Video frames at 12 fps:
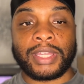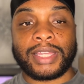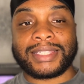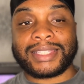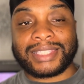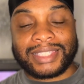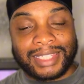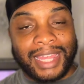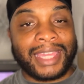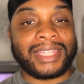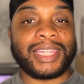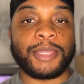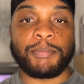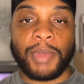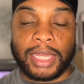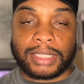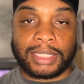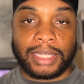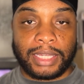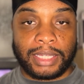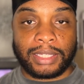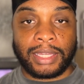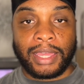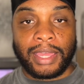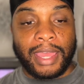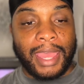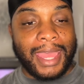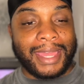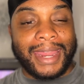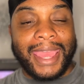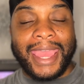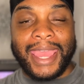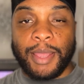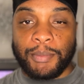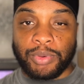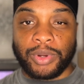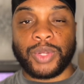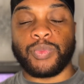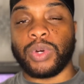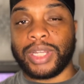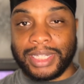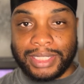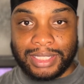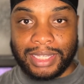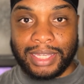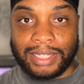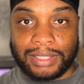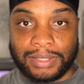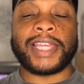slightly musky, and ambery woody scent.